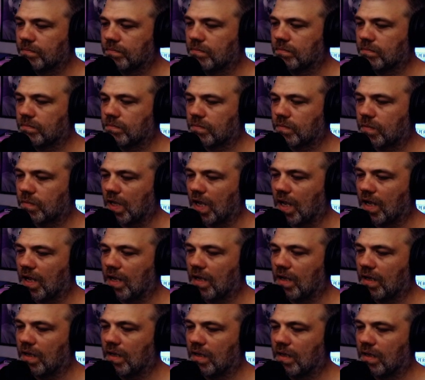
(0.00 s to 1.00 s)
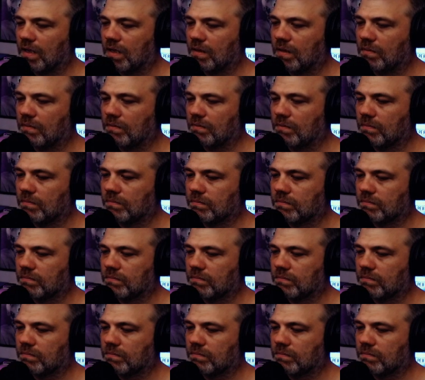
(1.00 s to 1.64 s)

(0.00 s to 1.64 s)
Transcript: of terrible things.